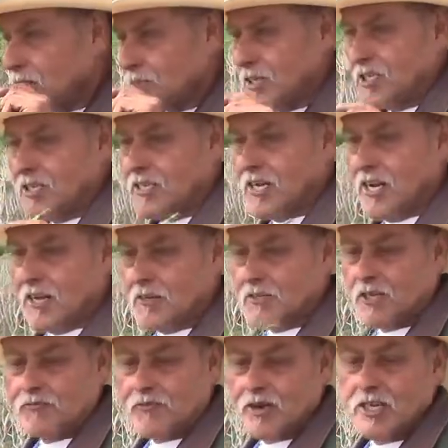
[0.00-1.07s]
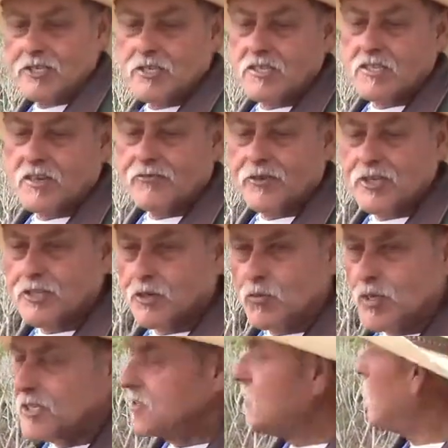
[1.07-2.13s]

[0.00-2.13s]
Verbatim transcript: especially uh, the fresh, the fresher one.